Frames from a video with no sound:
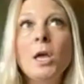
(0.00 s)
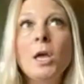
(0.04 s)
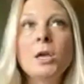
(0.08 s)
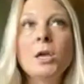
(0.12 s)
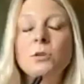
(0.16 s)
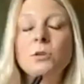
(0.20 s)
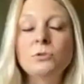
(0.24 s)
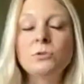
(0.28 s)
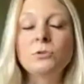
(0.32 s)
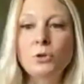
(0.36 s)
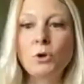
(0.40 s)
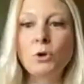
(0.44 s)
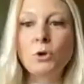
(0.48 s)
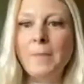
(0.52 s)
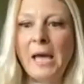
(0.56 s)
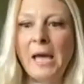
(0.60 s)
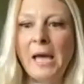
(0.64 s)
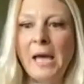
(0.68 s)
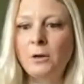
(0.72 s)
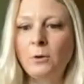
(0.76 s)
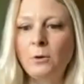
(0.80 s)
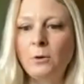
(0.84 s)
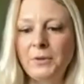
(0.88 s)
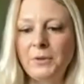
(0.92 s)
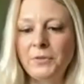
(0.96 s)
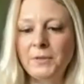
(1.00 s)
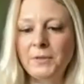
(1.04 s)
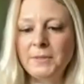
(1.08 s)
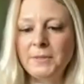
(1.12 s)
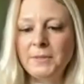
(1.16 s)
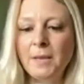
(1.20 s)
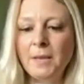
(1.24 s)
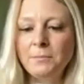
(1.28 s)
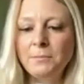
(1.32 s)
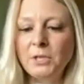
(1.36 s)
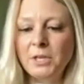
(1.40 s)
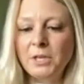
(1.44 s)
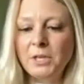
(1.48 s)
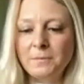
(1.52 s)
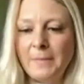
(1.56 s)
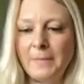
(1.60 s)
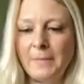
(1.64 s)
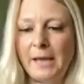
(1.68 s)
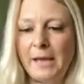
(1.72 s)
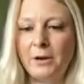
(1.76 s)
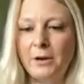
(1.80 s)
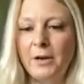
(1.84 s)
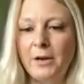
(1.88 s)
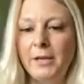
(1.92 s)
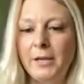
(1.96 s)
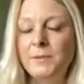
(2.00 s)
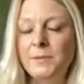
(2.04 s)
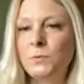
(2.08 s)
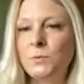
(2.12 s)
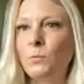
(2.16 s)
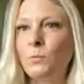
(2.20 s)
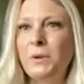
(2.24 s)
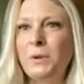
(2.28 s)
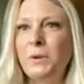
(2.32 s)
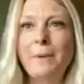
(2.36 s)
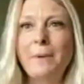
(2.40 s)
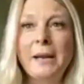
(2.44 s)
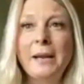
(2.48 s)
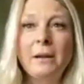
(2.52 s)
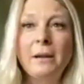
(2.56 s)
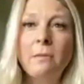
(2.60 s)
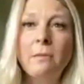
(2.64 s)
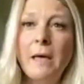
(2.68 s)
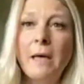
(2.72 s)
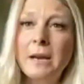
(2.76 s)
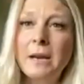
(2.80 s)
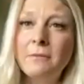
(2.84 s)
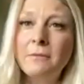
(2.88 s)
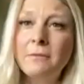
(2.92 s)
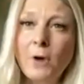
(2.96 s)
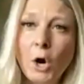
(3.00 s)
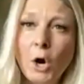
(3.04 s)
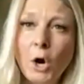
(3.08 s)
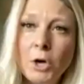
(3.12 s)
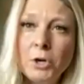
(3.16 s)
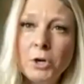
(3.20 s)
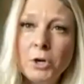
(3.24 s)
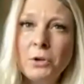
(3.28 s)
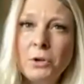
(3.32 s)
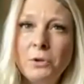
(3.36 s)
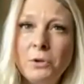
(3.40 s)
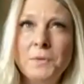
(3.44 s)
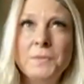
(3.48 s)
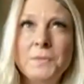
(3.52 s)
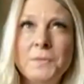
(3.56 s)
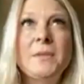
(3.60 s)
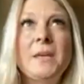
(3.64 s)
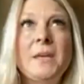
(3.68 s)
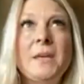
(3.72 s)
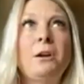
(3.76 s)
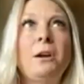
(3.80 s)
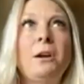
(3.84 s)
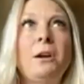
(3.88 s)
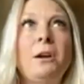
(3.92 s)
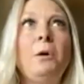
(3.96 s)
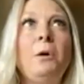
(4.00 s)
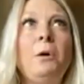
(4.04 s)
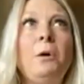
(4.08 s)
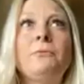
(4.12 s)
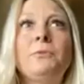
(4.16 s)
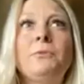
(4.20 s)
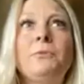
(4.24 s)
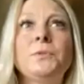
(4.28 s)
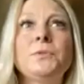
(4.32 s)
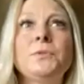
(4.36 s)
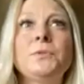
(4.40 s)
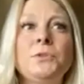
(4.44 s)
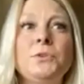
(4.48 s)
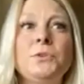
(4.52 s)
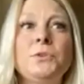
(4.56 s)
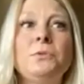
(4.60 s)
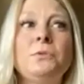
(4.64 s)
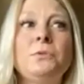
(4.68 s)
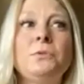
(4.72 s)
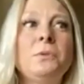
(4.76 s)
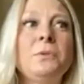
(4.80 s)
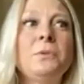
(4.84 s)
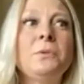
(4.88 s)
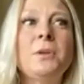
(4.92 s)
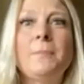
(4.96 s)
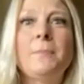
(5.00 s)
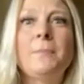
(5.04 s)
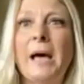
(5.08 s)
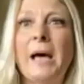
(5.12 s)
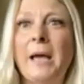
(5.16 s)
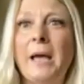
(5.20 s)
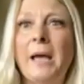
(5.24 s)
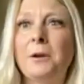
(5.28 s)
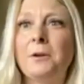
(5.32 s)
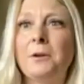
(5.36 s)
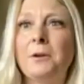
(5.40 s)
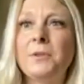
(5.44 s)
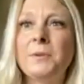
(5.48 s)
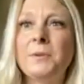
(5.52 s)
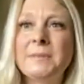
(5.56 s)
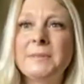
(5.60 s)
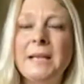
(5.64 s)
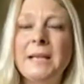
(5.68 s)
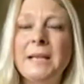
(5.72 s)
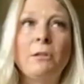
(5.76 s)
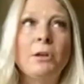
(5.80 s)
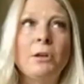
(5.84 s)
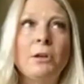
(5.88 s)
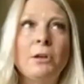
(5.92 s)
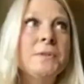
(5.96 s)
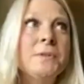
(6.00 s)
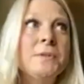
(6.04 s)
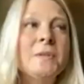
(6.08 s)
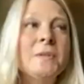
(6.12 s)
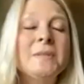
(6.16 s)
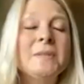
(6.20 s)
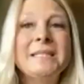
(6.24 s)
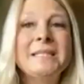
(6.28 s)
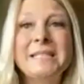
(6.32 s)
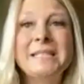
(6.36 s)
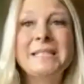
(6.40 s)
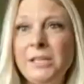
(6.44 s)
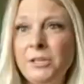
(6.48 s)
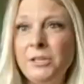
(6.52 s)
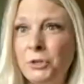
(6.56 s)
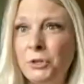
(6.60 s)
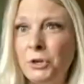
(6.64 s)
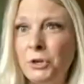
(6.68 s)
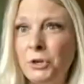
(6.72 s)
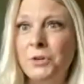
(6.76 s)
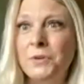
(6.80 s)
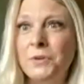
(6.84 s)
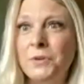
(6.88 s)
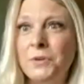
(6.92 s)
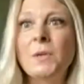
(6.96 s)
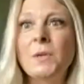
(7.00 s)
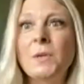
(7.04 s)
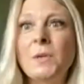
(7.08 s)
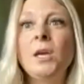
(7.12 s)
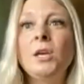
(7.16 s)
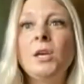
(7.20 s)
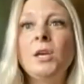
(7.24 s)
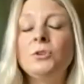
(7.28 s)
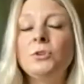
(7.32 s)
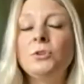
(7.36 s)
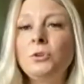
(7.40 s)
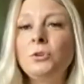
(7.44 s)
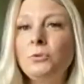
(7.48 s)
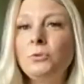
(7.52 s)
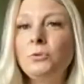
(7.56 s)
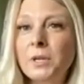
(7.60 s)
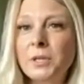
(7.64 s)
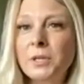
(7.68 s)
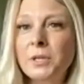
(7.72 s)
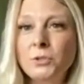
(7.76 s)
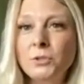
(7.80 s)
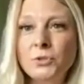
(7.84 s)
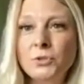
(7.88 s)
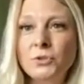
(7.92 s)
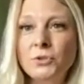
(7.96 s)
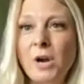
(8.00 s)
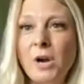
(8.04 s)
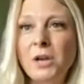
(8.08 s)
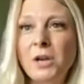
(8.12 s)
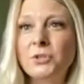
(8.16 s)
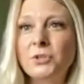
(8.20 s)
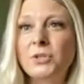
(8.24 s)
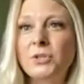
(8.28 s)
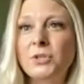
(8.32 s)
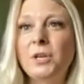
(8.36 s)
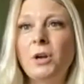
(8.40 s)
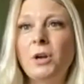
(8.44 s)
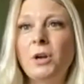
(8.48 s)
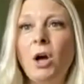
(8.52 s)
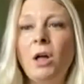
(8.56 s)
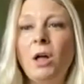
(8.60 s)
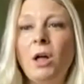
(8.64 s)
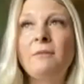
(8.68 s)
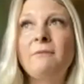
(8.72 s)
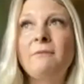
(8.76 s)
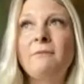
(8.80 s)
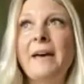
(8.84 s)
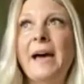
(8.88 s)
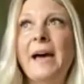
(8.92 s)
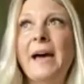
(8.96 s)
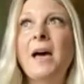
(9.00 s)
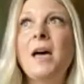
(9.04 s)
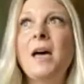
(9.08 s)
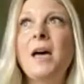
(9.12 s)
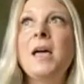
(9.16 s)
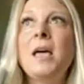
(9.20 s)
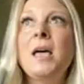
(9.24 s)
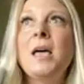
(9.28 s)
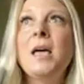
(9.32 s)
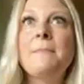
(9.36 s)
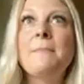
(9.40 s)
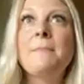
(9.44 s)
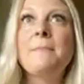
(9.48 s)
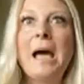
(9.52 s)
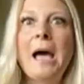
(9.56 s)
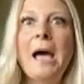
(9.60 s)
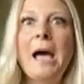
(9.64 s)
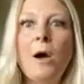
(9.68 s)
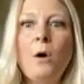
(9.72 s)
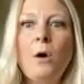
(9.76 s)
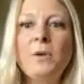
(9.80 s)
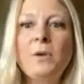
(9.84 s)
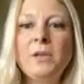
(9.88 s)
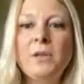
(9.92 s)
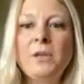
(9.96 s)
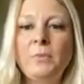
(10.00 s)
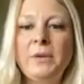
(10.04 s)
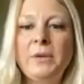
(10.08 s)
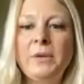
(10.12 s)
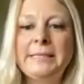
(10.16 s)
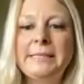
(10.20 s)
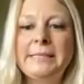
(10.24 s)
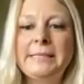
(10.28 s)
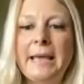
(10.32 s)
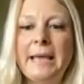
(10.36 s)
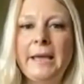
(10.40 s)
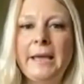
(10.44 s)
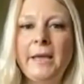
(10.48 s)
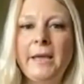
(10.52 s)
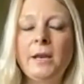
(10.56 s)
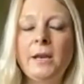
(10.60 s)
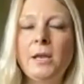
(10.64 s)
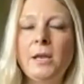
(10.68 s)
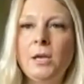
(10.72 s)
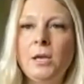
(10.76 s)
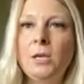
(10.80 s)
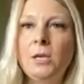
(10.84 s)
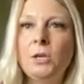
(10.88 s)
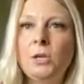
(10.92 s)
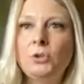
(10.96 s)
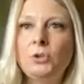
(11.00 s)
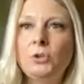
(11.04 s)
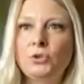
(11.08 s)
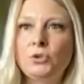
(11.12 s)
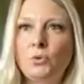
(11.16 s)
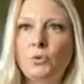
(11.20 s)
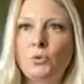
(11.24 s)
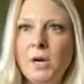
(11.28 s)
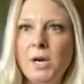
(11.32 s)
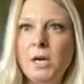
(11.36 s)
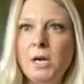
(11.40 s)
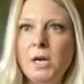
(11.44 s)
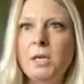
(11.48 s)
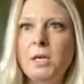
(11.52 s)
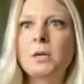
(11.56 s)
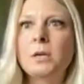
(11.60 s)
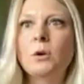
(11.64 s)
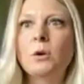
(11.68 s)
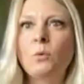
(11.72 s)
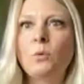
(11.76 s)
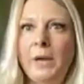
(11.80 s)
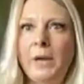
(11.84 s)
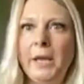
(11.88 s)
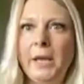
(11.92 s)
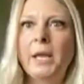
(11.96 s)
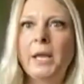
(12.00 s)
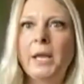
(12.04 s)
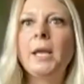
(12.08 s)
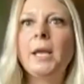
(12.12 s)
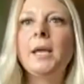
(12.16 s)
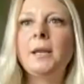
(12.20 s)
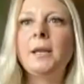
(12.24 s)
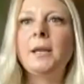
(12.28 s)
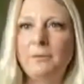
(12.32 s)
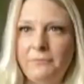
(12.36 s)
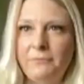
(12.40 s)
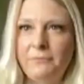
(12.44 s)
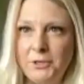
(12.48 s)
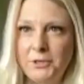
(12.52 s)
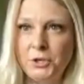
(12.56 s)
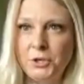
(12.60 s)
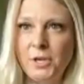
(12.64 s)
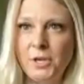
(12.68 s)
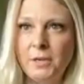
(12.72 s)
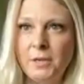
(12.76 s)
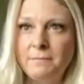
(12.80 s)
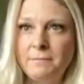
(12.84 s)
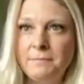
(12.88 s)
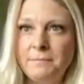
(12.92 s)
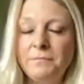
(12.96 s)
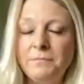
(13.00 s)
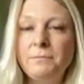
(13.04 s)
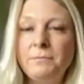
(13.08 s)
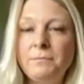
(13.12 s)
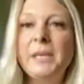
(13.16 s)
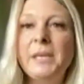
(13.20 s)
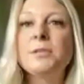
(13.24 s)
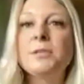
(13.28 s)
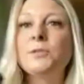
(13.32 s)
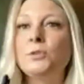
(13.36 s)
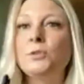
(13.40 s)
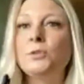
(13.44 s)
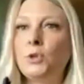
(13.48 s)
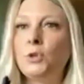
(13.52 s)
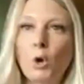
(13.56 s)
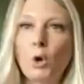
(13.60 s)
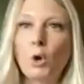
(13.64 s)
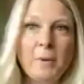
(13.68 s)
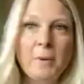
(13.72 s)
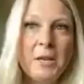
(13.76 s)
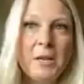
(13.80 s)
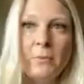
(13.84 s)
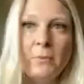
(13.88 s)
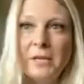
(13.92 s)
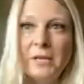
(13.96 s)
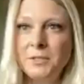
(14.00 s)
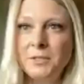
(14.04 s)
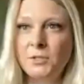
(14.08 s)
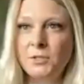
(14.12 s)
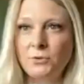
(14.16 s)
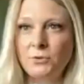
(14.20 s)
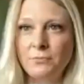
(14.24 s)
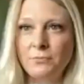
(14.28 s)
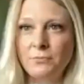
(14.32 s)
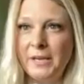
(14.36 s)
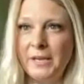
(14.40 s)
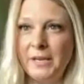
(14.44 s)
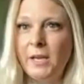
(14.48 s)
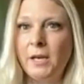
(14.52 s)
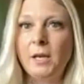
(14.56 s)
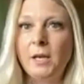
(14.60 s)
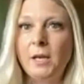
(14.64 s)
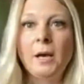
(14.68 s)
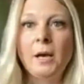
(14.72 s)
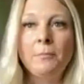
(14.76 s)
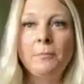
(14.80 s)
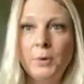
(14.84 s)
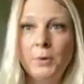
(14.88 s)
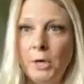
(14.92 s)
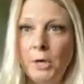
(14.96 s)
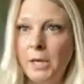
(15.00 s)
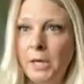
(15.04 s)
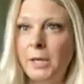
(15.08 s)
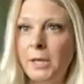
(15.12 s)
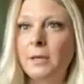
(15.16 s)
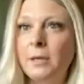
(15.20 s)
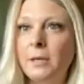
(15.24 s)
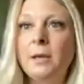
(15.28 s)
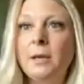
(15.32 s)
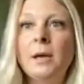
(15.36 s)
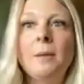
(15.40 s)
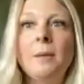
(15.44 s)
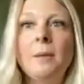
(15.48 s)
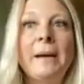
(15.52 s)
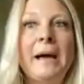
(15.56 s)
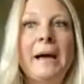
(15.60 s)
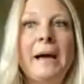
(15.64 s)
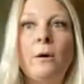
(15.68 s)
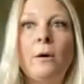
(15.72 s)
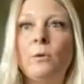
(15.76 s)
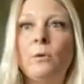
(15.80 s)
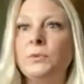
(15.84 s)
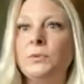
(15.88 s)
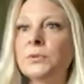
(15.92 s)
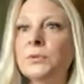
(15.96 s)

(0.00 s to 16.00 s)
no matter what the subject matter is. We write a lot of articles that are helpful to the buyer, the sellers, seniors, new construction, all of that. But how can we say it short, quick, and efficient? Because nobody wants to read a book about